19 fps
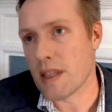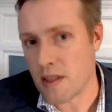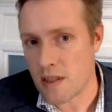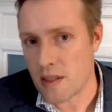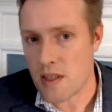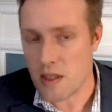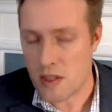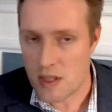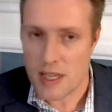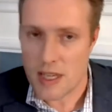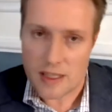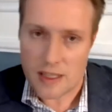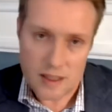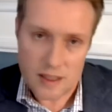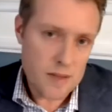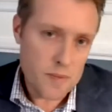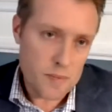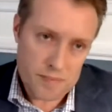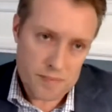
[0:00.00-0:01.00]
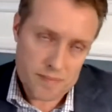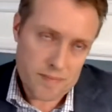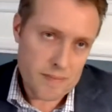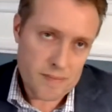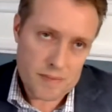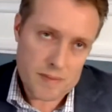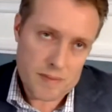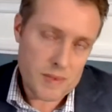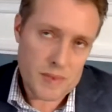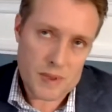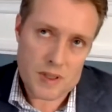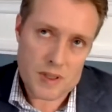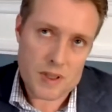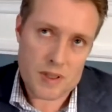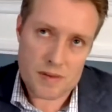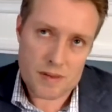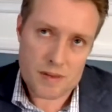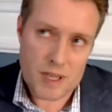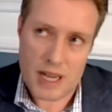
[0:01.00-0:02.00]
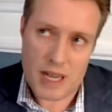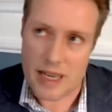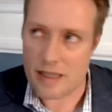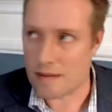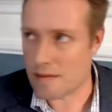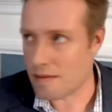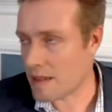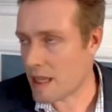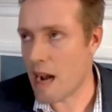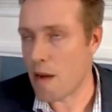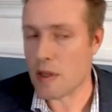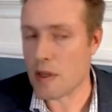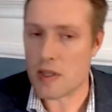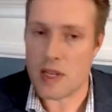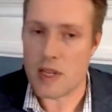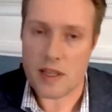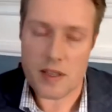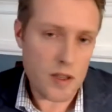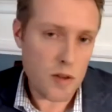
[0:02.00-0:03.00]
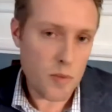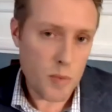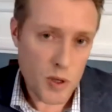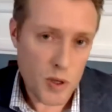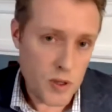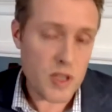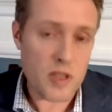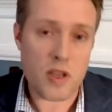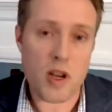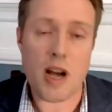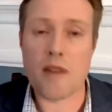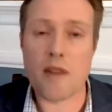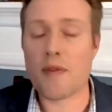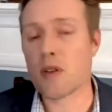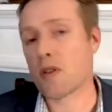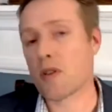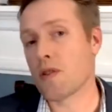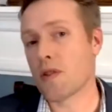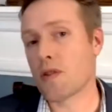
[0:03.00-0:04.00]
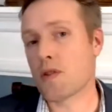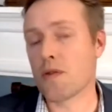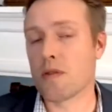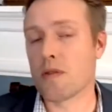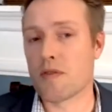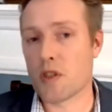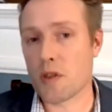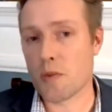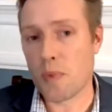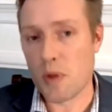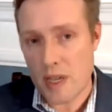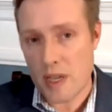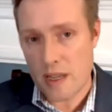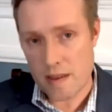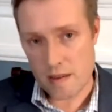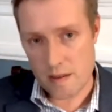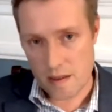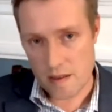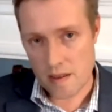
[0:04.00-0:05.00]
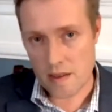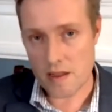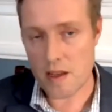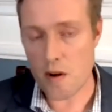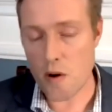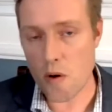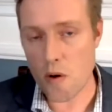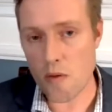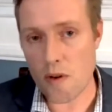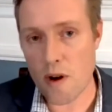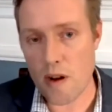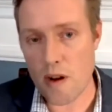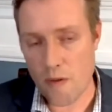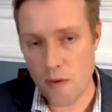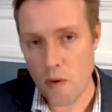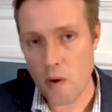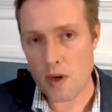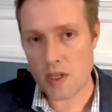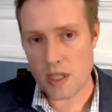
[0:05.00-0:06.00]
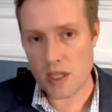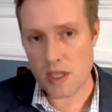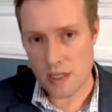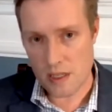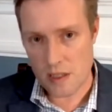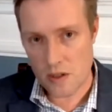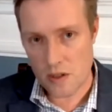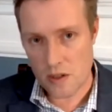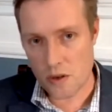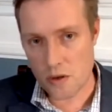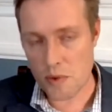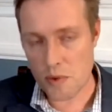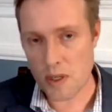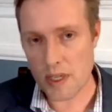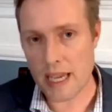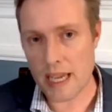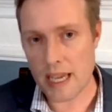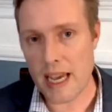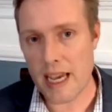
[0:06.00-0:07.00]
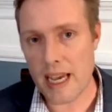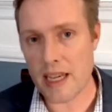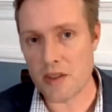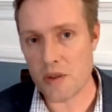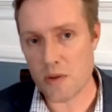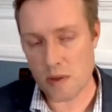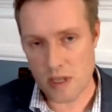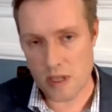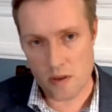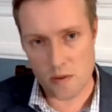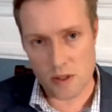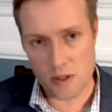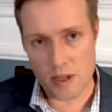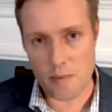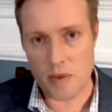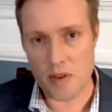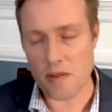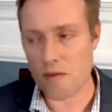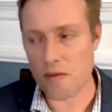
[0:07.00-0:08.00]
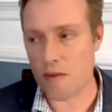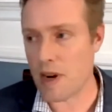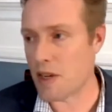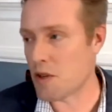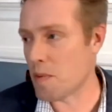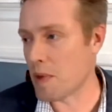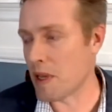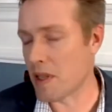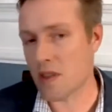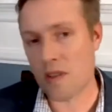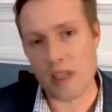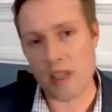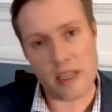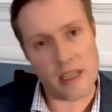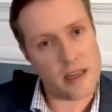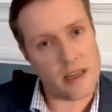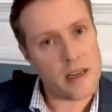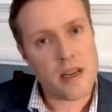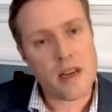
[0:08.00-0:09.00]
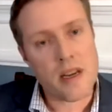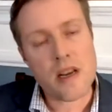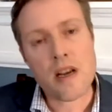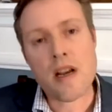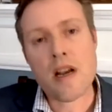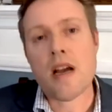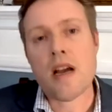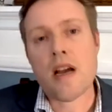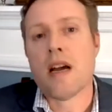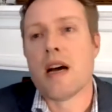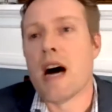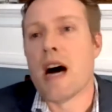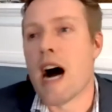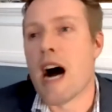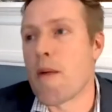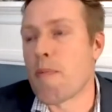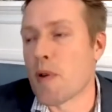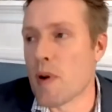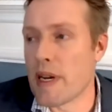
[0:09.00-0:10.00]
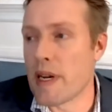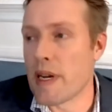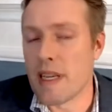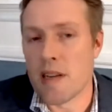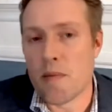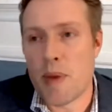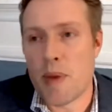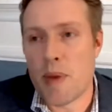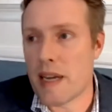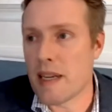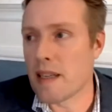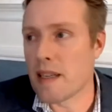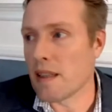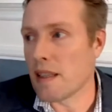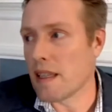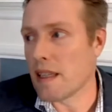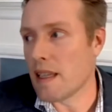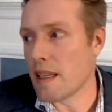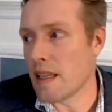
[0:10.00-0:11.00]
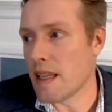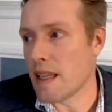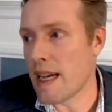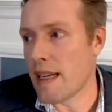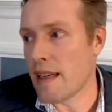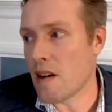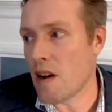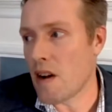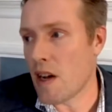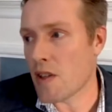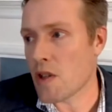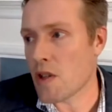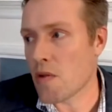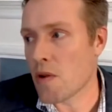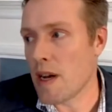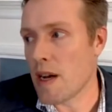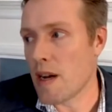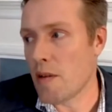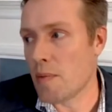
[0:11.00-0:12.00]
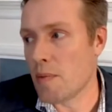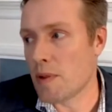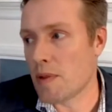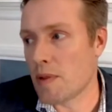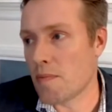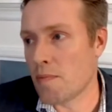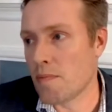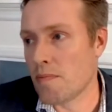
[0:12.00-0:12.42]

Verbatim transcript: that distinctly, it's kind of commonsensical. Both these officers sort of split the overall force into these two brigades with equal number of regiments so they could operate independently. And that also helped